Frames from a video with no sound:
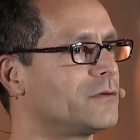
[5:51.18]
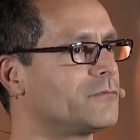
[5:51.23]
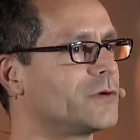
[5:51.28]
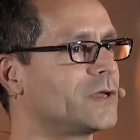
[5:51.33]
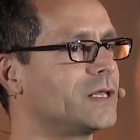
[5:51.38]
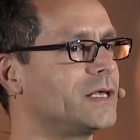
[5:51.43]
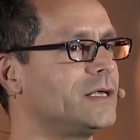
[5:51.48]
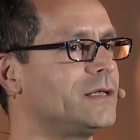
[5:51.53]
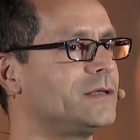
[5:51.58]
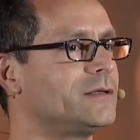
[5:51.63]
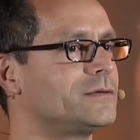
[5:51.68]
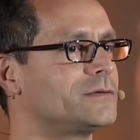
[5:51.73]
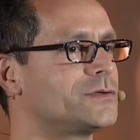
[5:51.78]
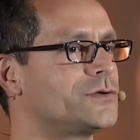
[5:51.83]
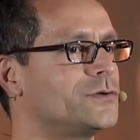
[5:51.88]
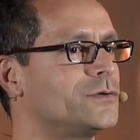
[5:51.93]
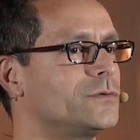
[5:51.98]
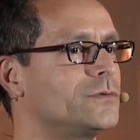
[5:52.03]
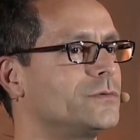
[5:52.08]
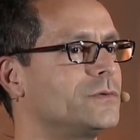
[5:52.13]
really
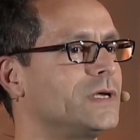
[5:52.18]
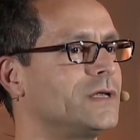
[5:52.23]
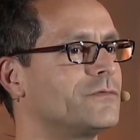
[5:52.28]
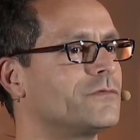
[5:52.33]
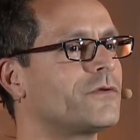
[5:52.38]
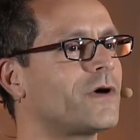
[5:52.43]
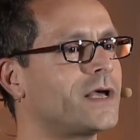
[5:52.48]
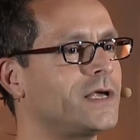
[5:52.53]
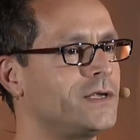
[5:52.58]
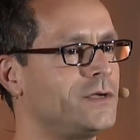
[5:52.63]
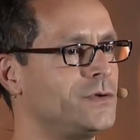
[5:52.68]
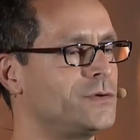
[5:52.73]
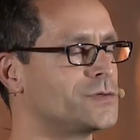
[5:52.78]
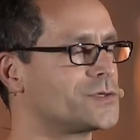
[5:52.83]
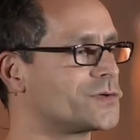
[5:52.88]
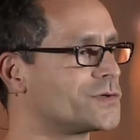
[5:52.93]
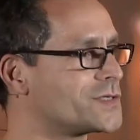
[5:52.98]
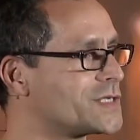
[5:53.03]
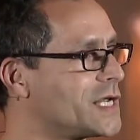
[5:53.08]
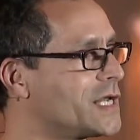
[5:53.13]
to invite
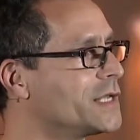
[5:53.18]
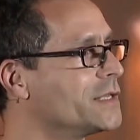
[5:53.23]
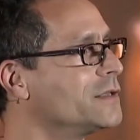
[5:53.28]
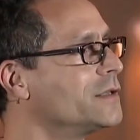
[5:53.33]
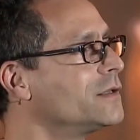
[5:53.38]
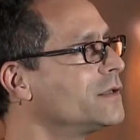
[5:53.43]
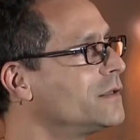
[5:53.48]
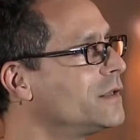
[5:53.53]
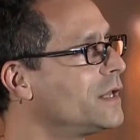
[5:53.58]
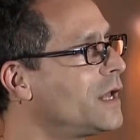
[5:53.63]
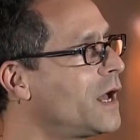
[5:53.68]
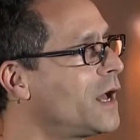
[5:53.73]
users in.